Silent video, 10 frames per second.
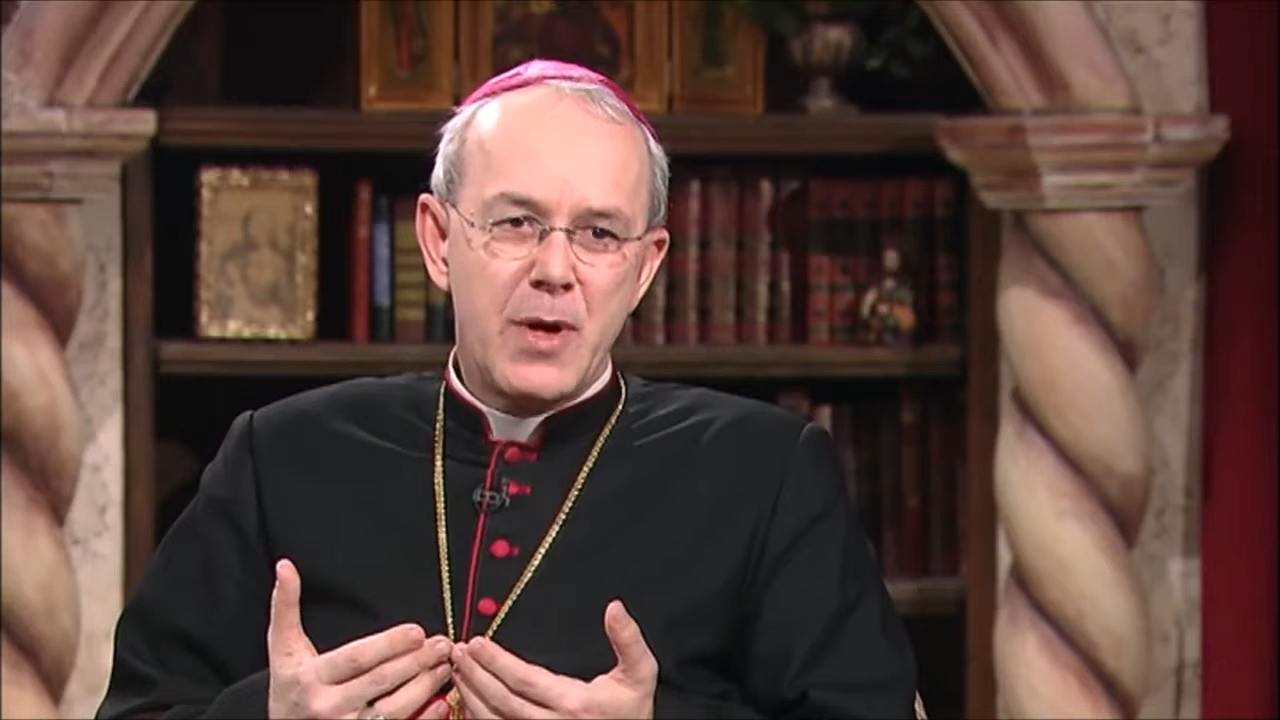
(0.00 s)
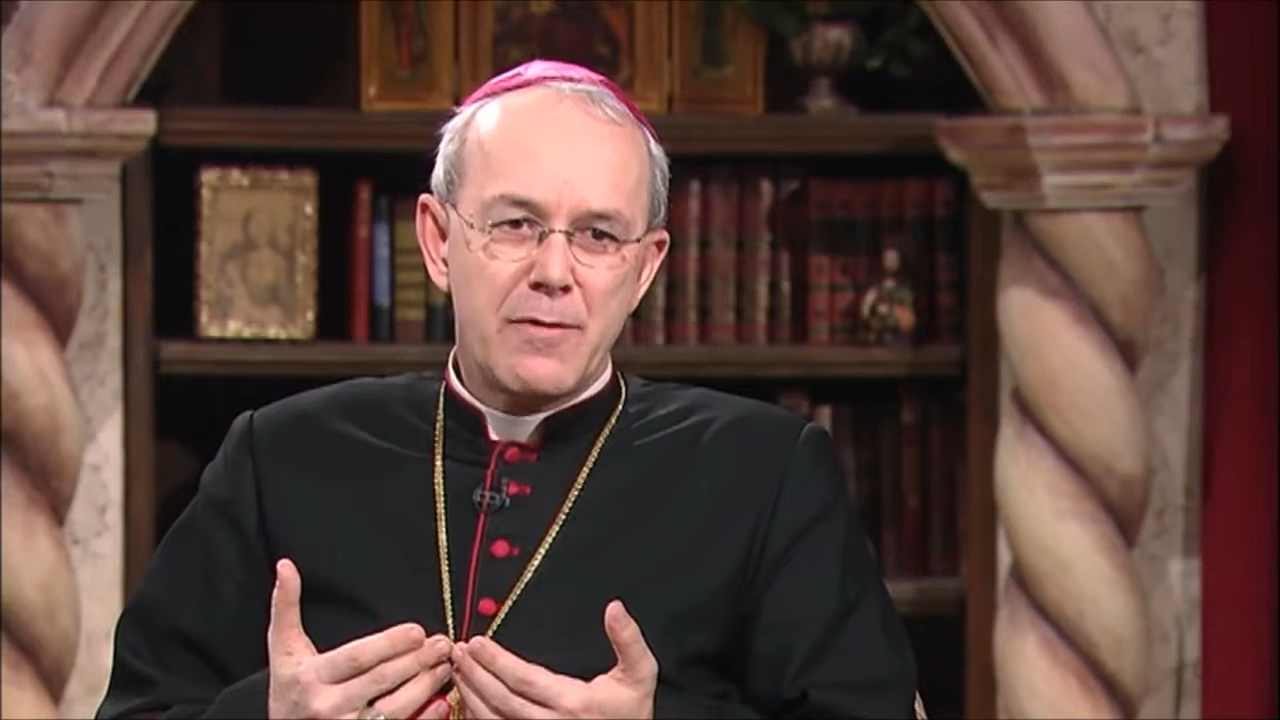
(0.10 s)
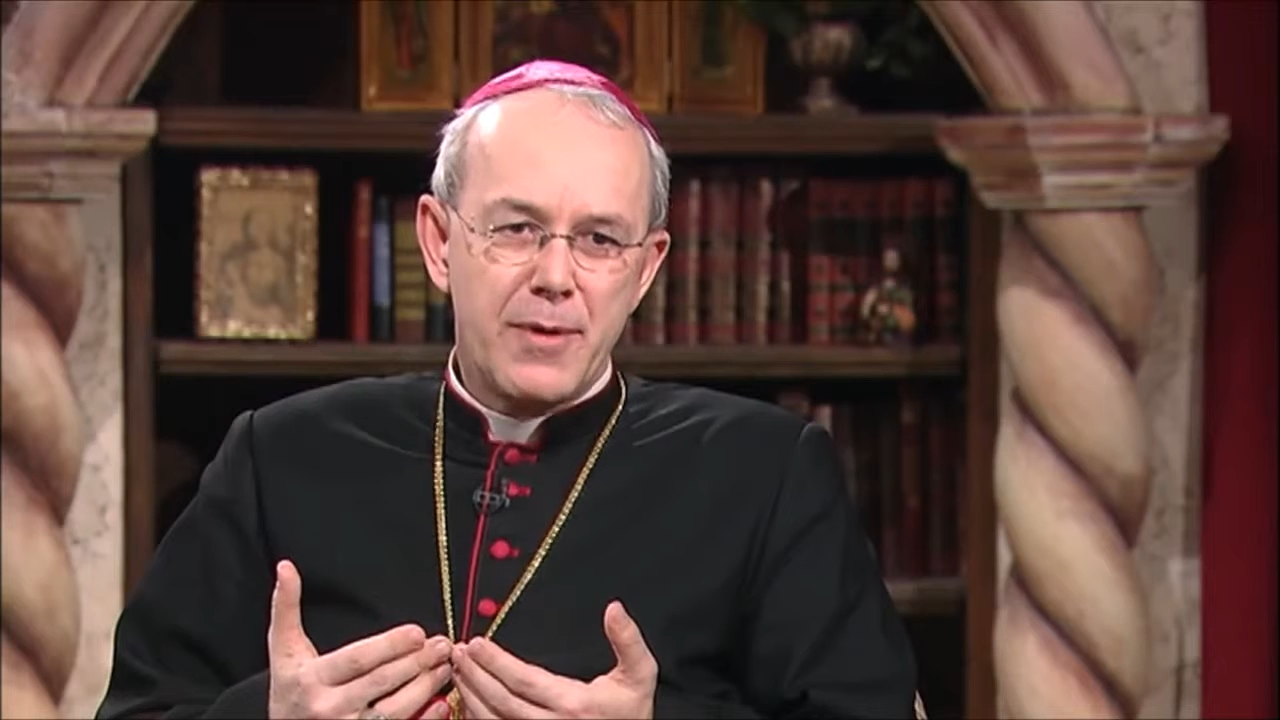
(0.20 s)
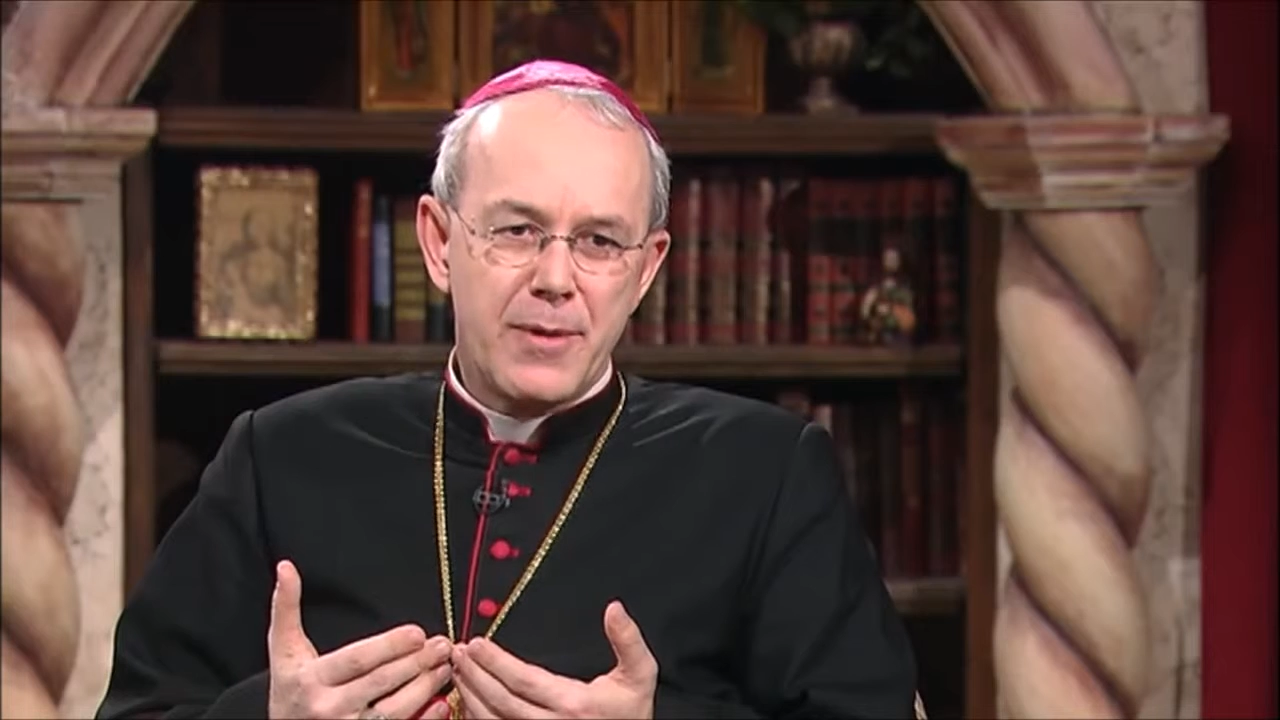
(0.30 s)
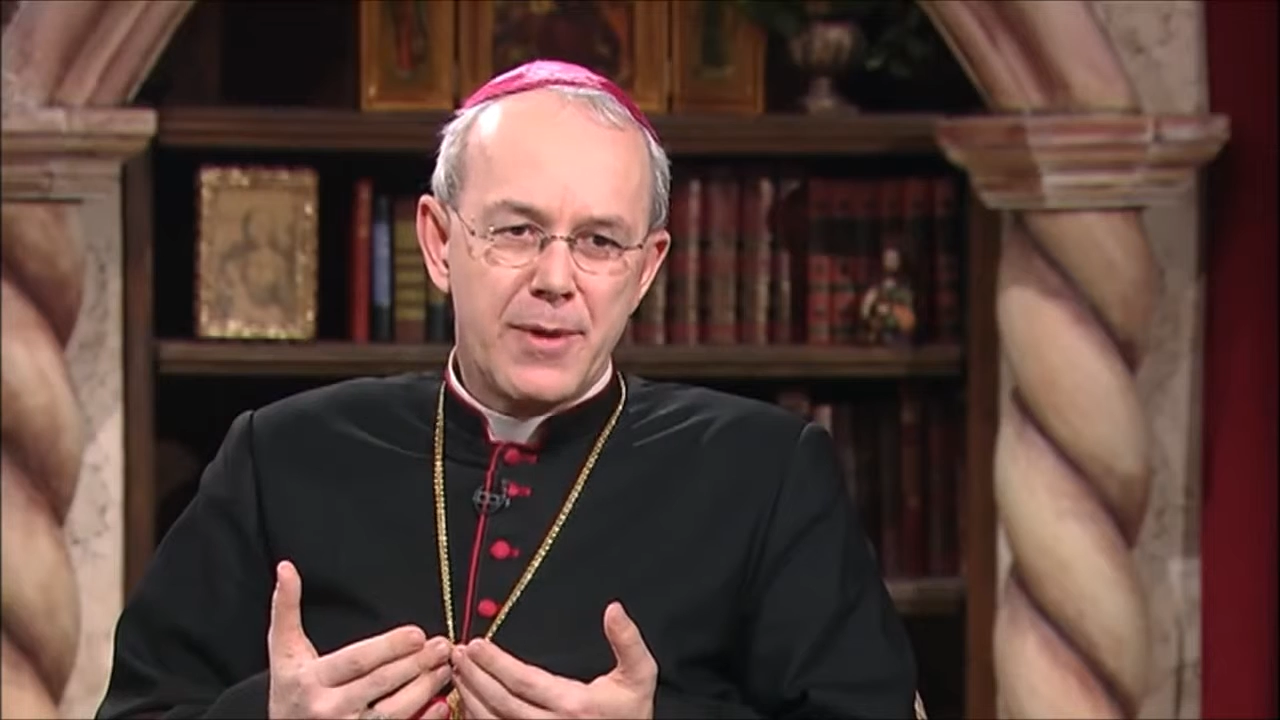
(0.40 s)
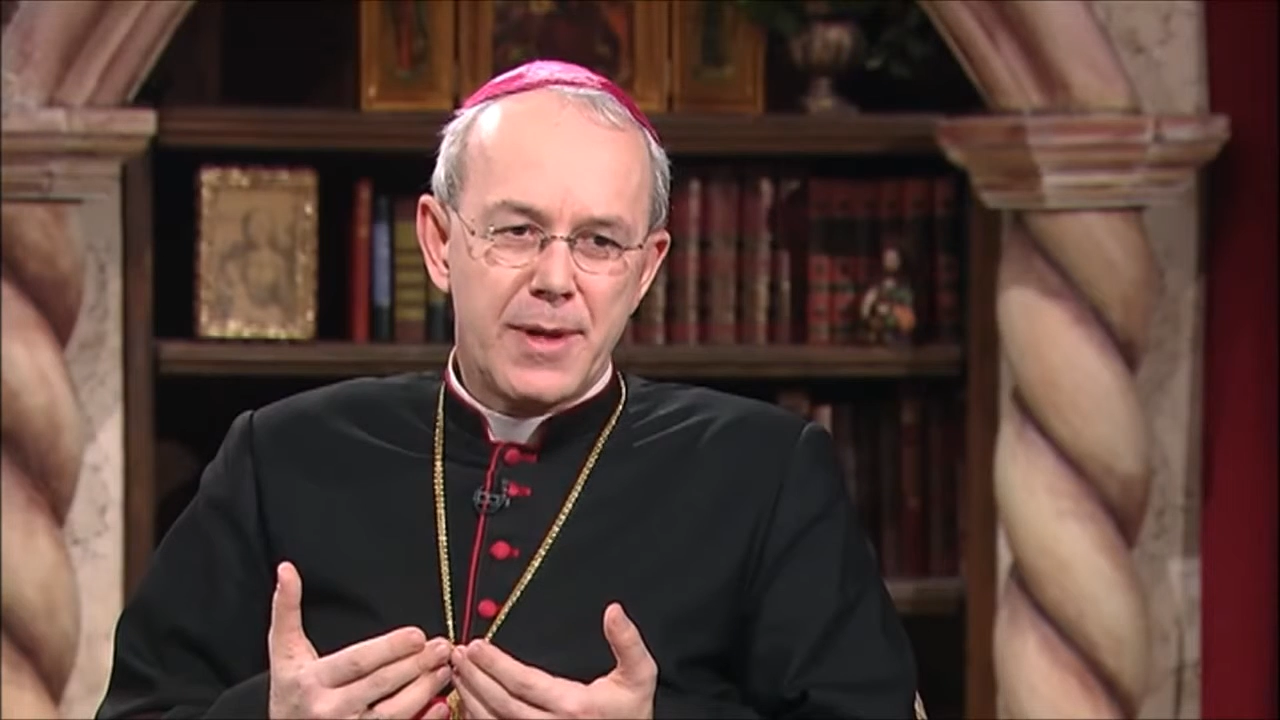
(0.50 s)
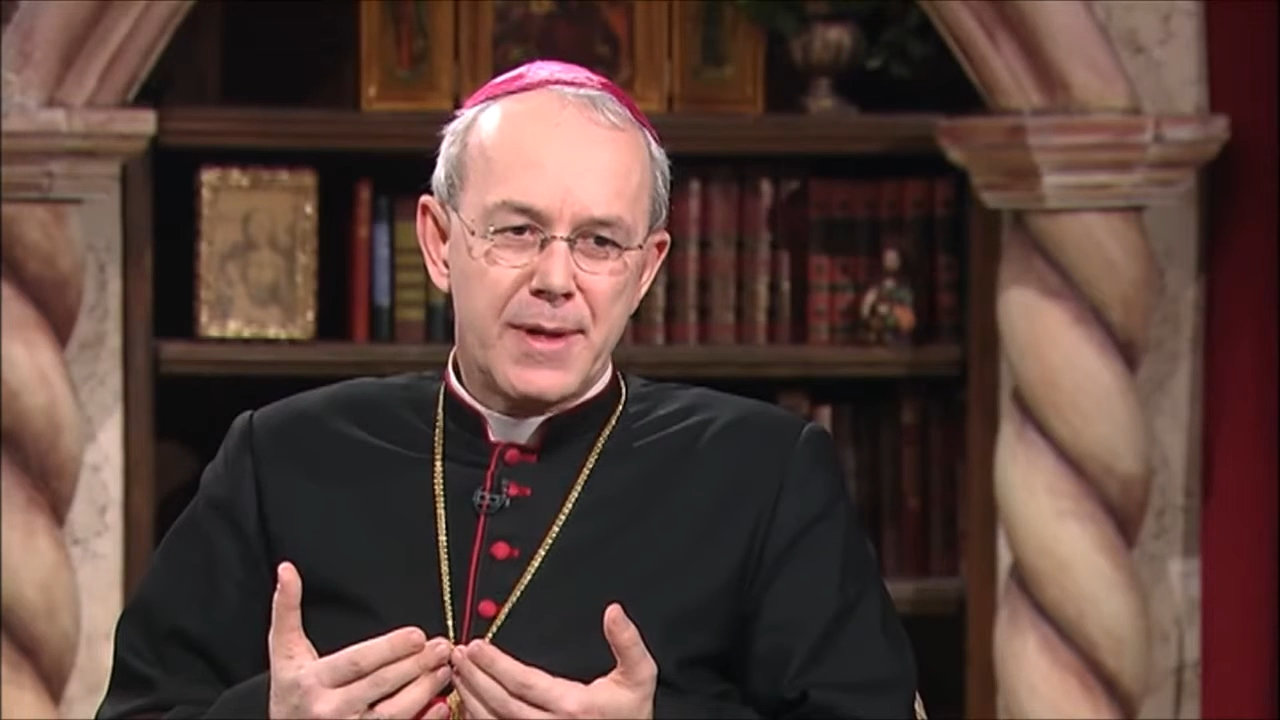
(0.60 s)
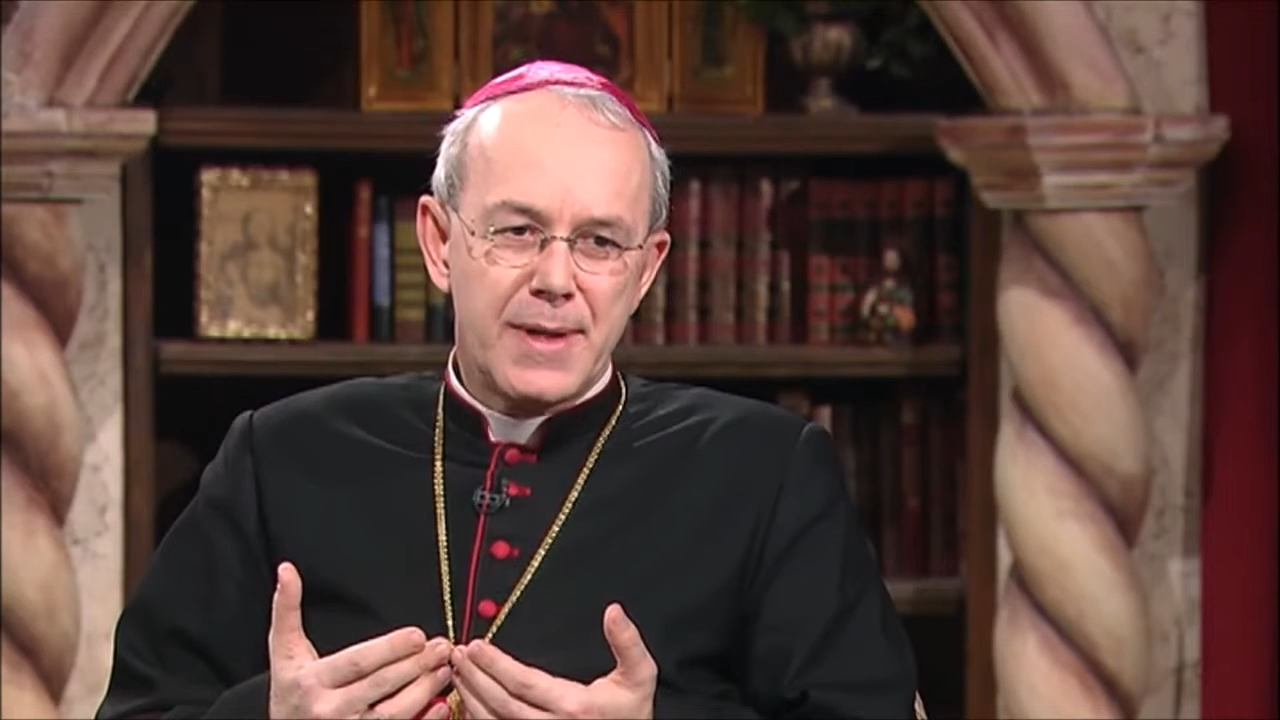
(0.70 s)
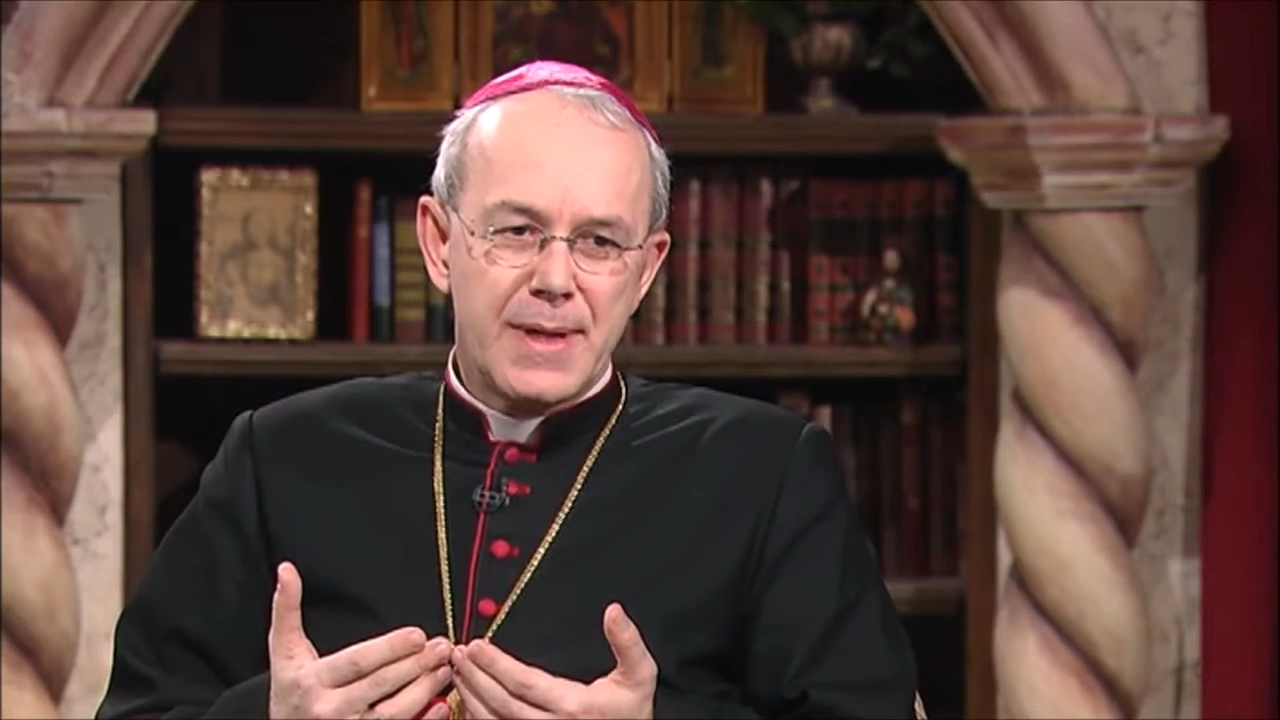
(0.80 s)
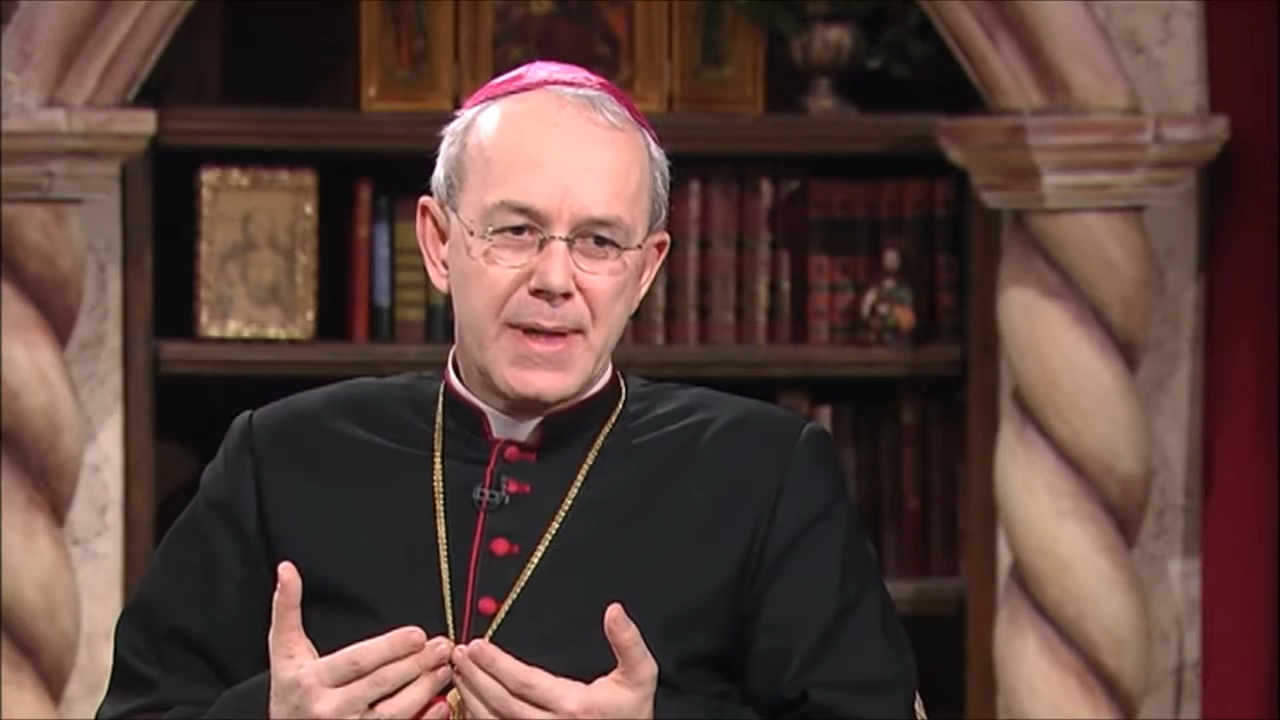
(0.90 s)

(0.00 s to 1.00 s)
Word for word: more further